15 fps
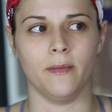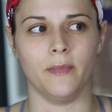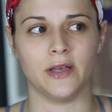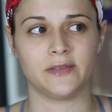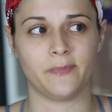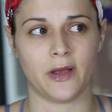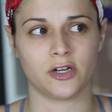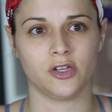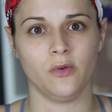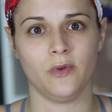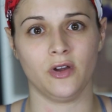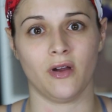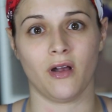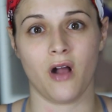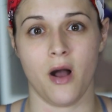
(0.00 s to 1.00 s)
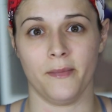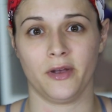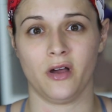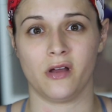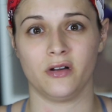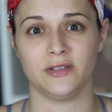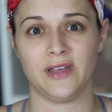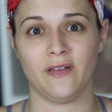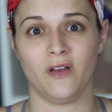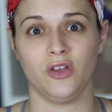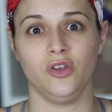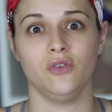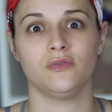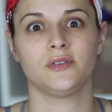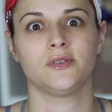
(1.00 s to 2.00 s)
Especially when you're at Comic-Con all day long,
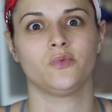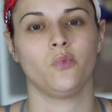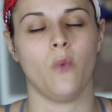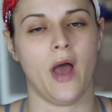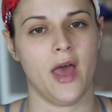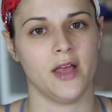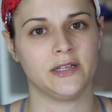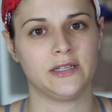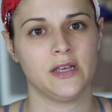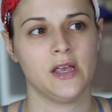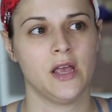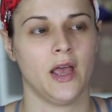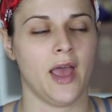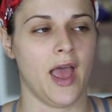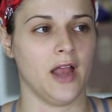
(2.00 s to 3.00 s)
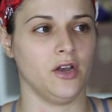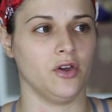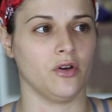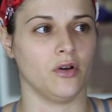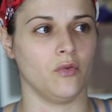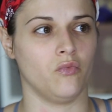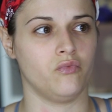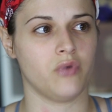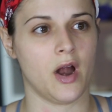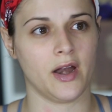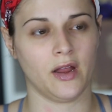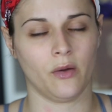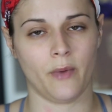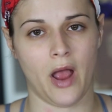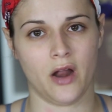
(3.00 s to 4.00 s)
you sweat and you're
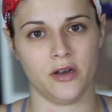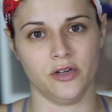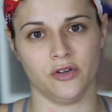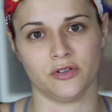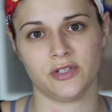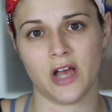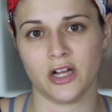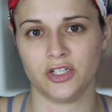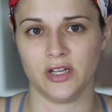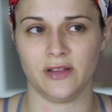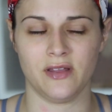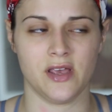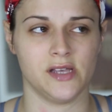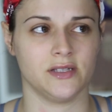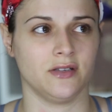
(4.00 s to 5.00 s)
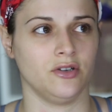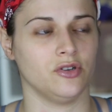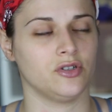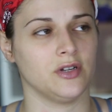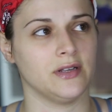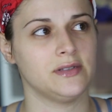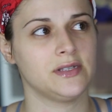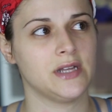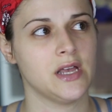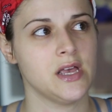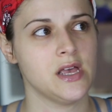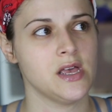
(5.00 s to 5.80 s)
running around and you're touching things and you're just,